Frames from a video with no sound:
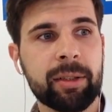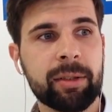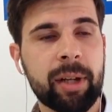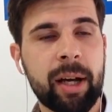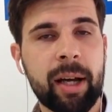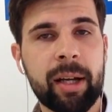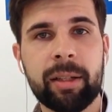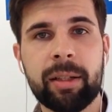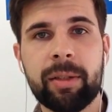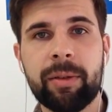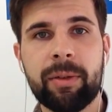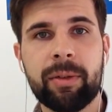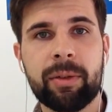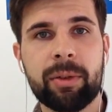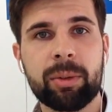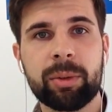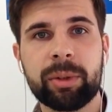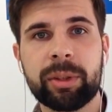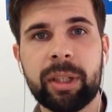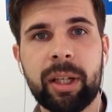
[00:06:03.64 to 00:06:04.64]
run it
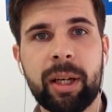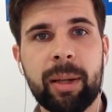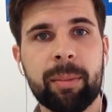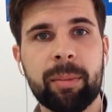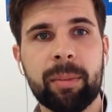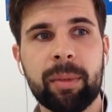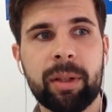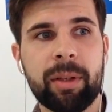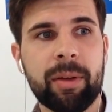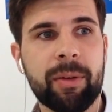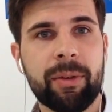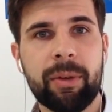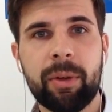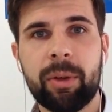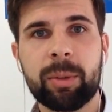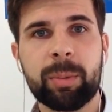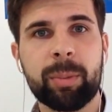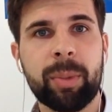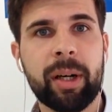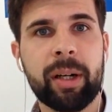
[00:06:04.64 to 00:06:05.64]
through some
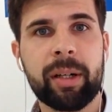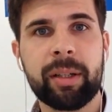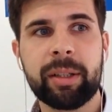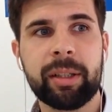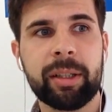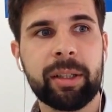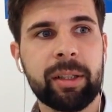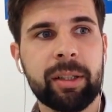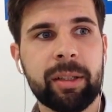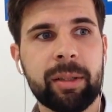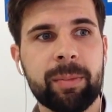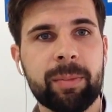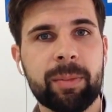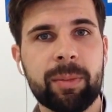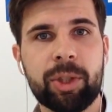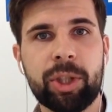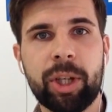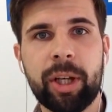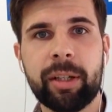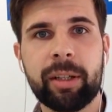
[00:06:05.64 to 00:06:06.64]
third-party
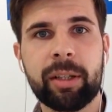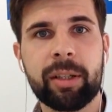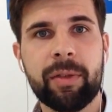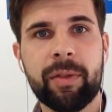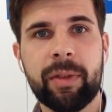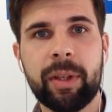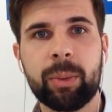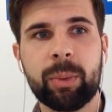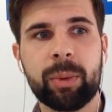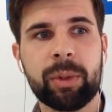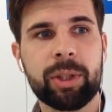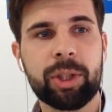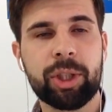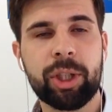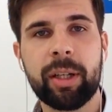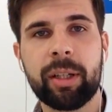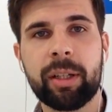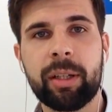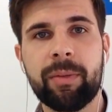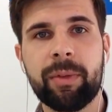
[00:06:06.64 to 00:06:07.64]
checker that will
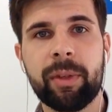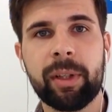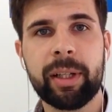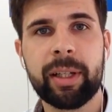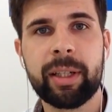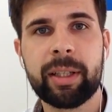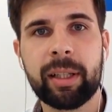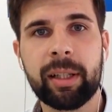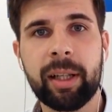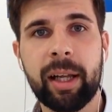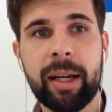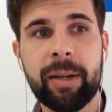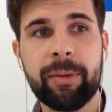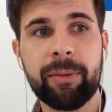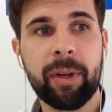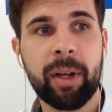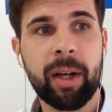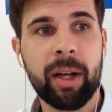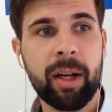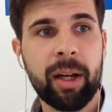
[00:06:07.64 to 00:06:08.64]
check if the link's
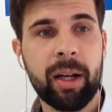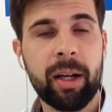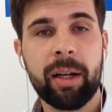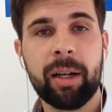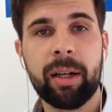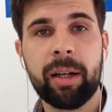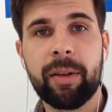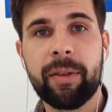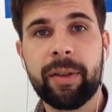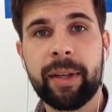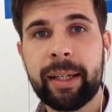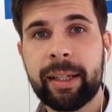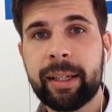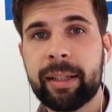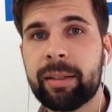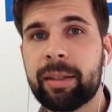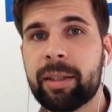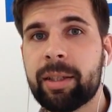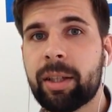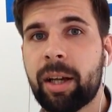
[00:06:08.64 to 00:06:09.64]
alive, they
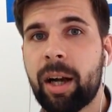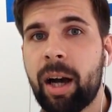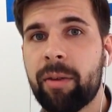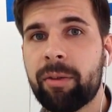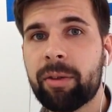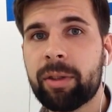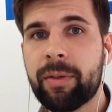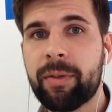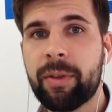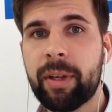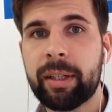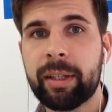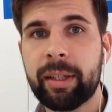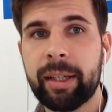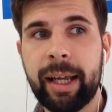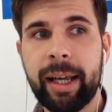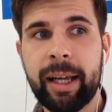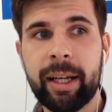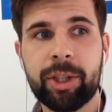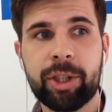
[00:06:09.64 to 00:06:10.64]
can discover that
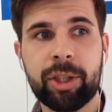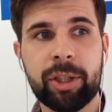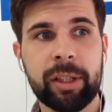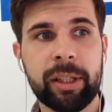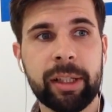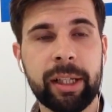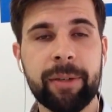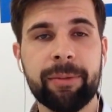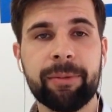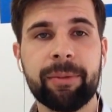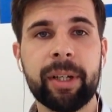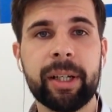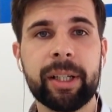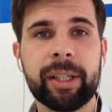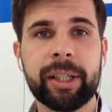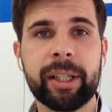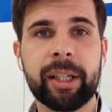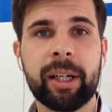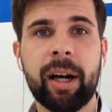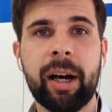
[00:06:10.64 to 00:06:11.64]
actually a
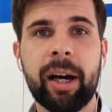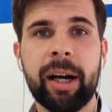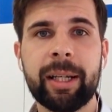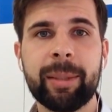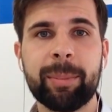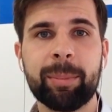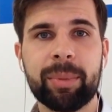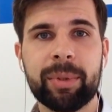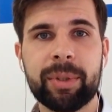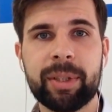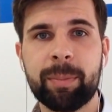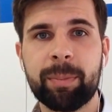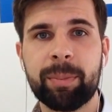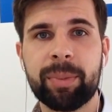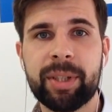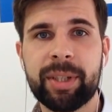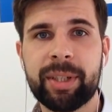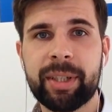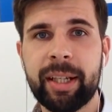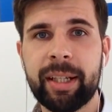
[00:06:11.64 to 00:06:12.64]
very high
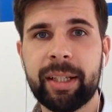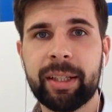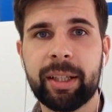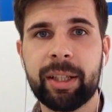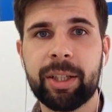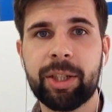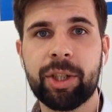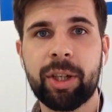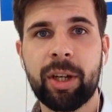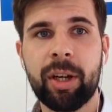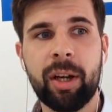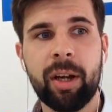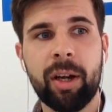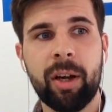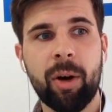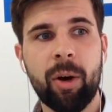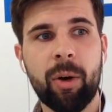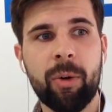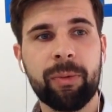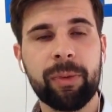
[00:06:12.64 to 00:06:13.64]
percentage
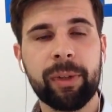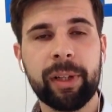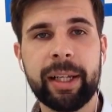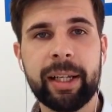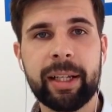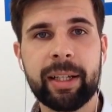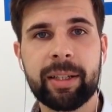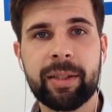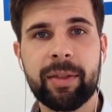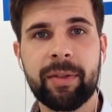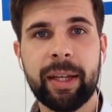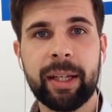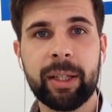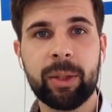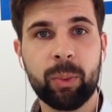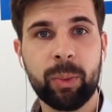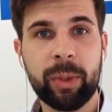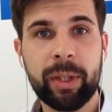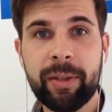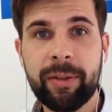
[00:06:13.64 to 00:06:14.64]
of links
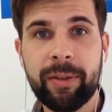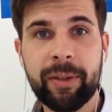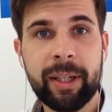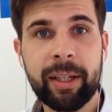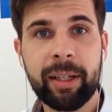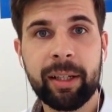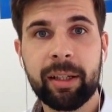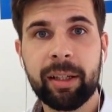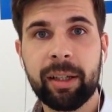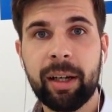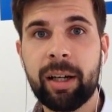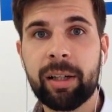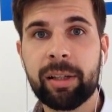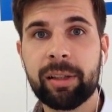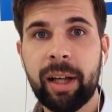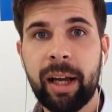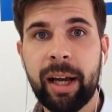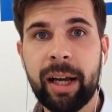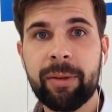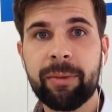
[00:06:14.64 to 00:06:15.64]
that we think are
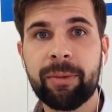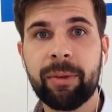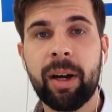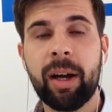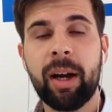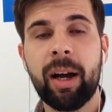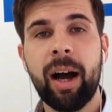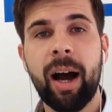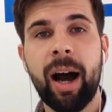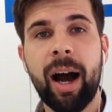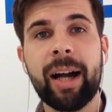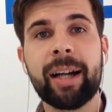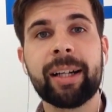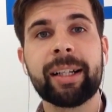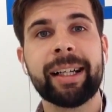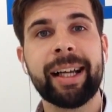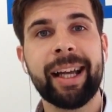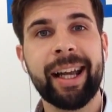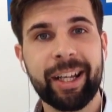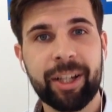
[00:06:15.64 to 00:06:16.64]
live
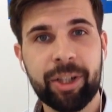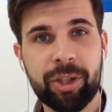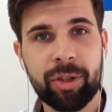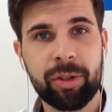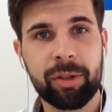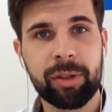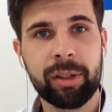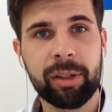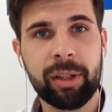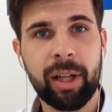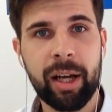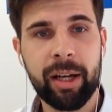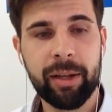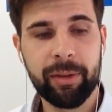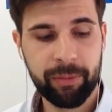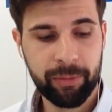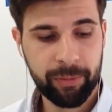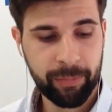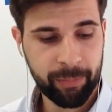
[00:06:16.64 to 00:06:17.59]
are actually live.